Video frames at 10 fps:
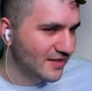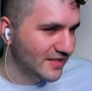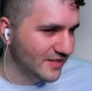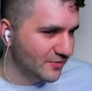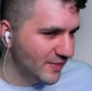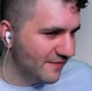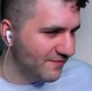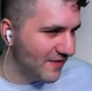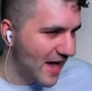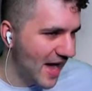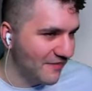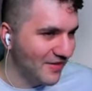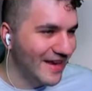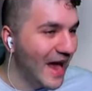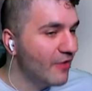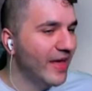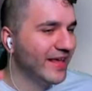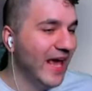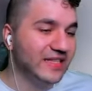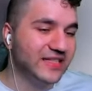This will be five, and now that
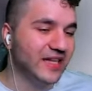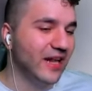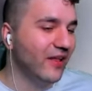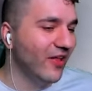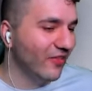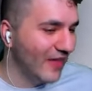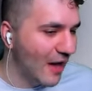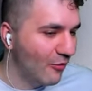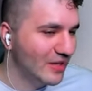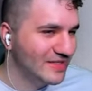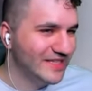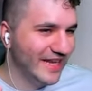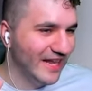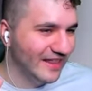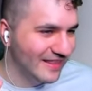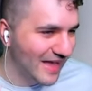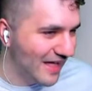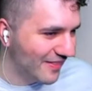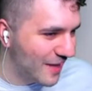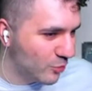case is going to allow us to get a, lo a
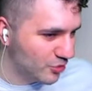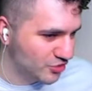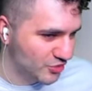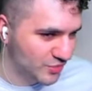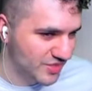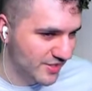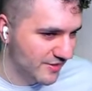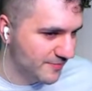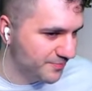lot more juice here.